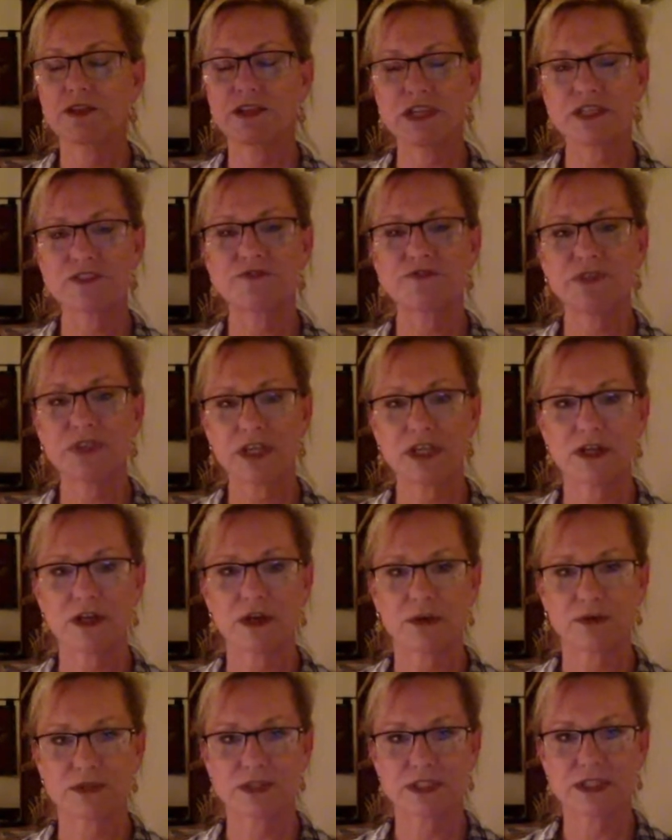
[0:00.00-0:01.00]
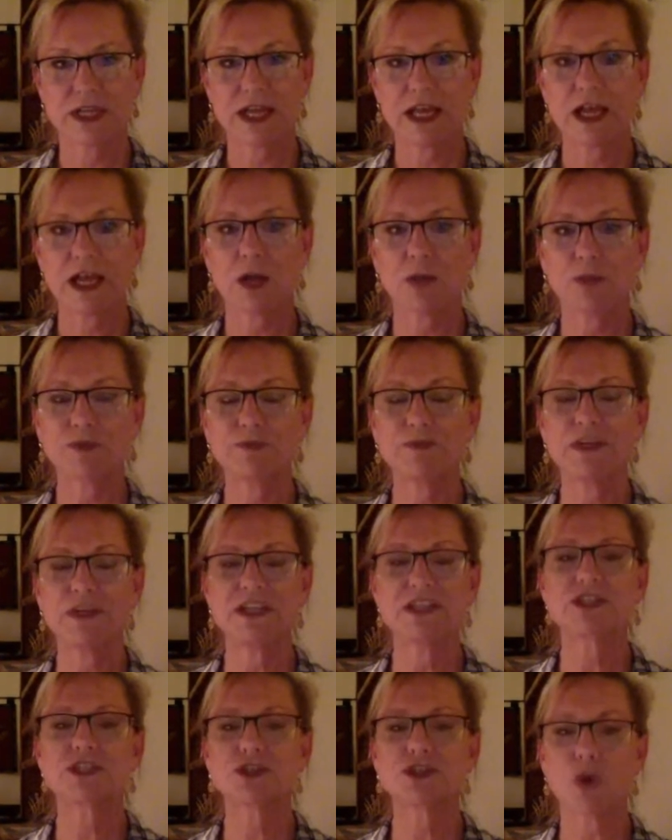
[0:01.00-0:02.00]
these videos helped
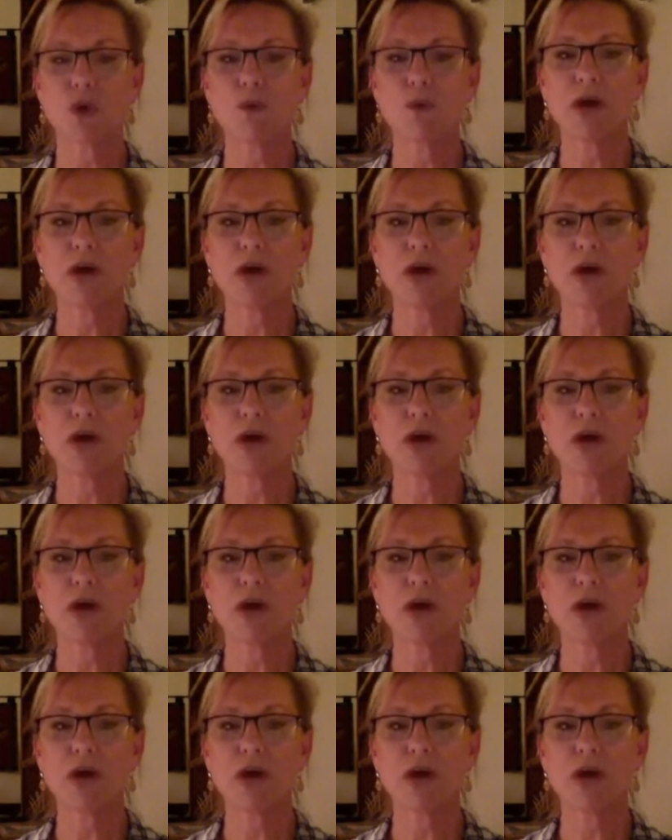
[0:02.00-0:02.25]
me so